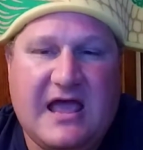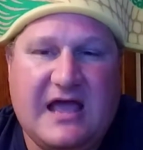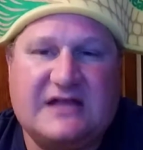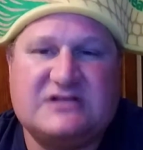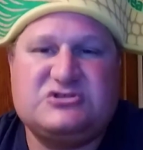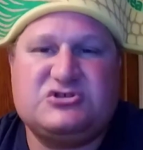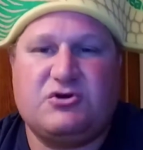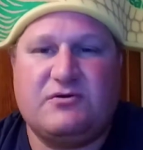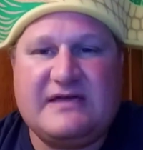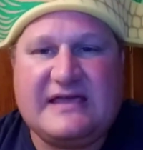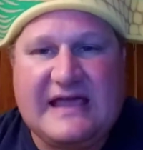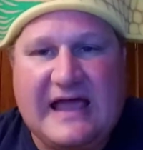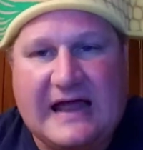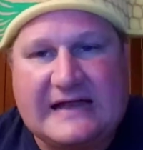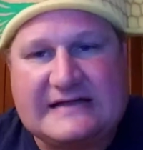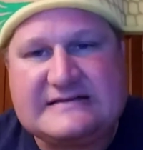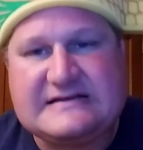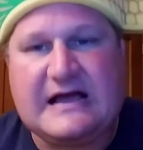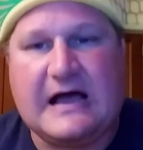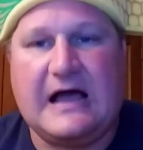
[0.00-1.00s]
And so he
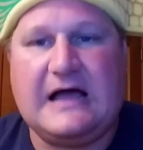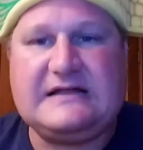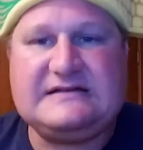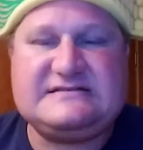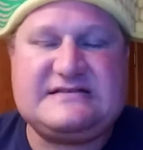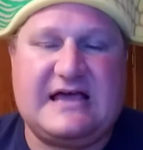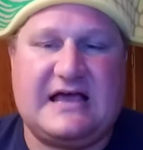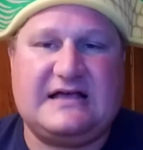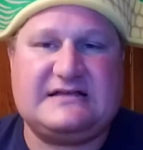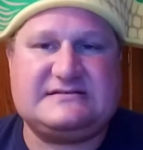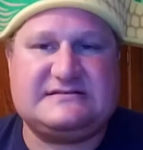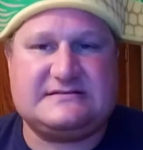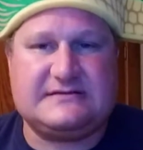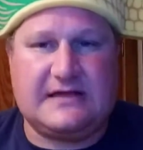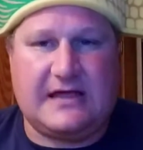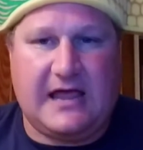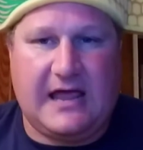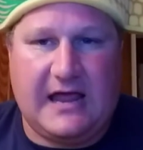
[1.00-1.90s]
had contests